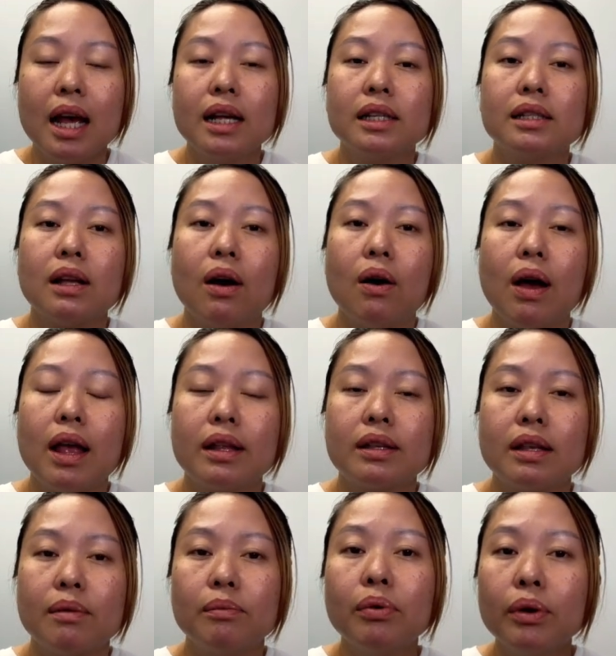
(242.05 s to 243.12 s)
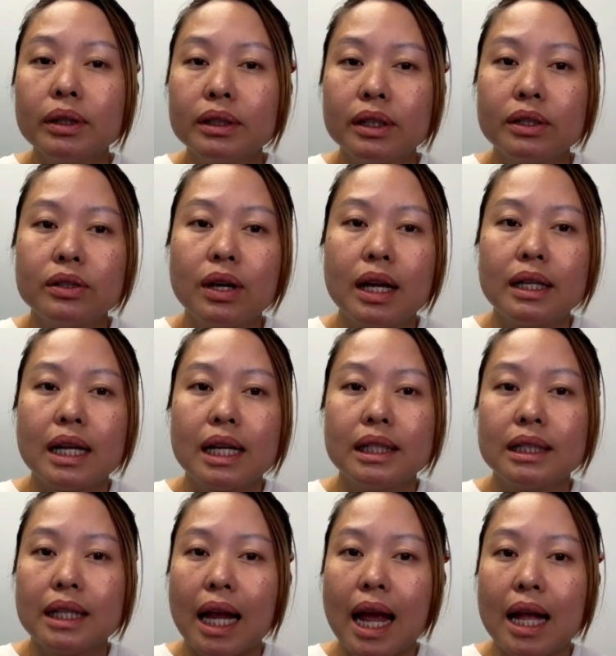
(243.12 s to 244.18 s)
So it's important to
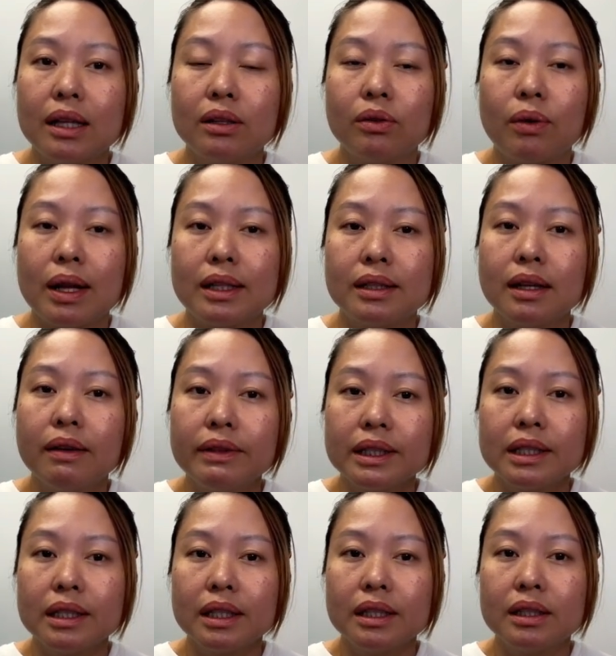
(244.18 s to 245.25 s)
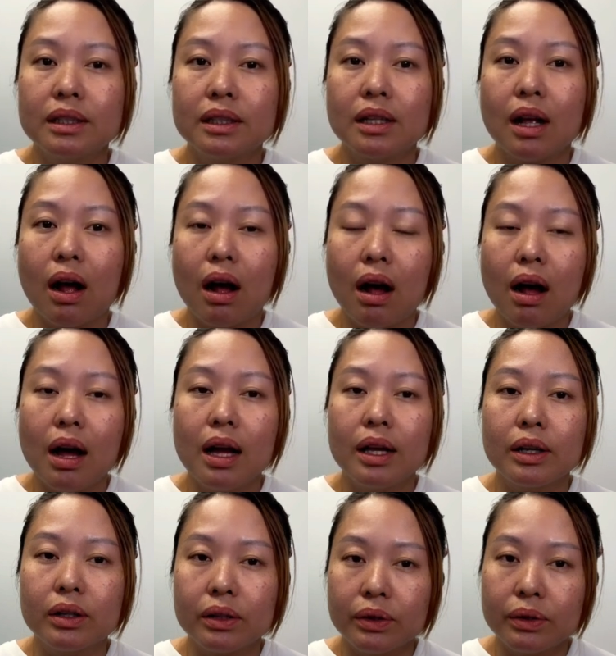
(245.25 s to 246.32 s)
understand what services are
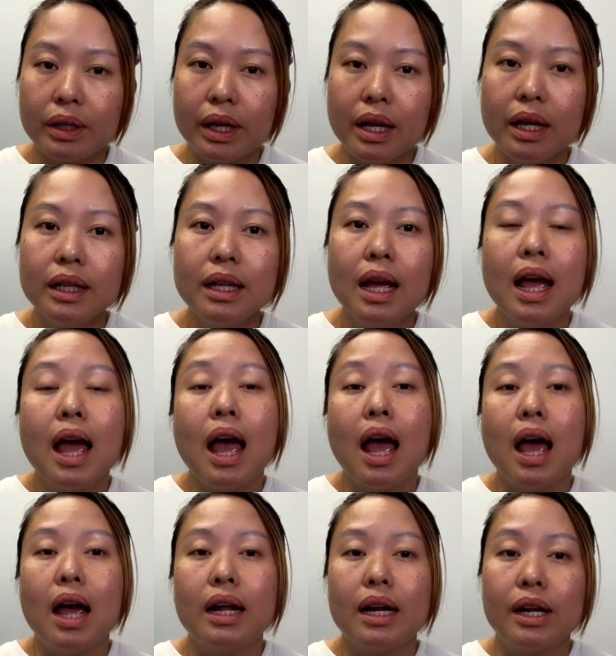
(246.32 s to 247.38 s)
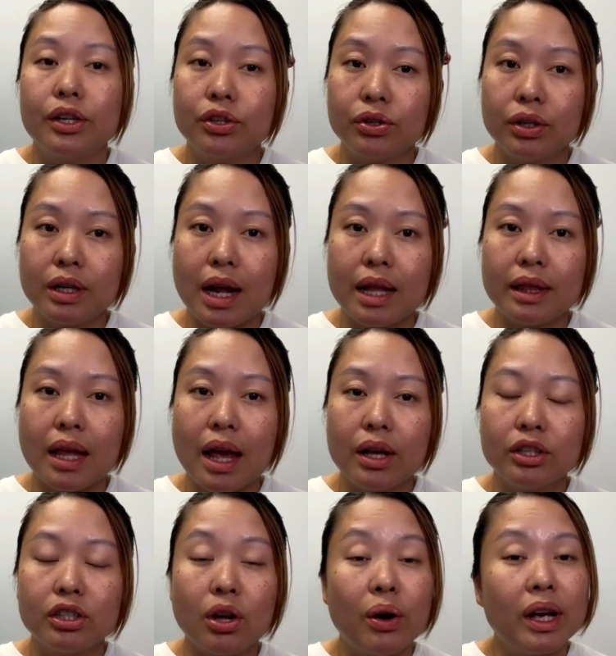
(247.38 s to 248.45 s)
included and ensure that
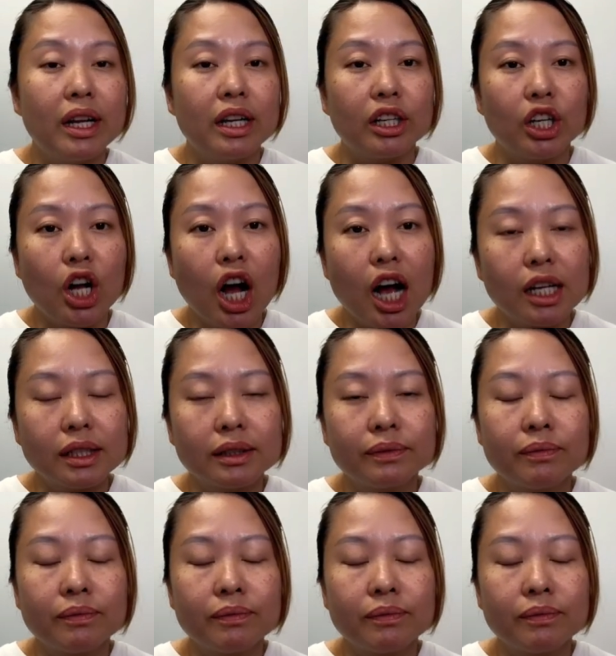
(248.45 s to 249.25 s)
there's no hidden cost.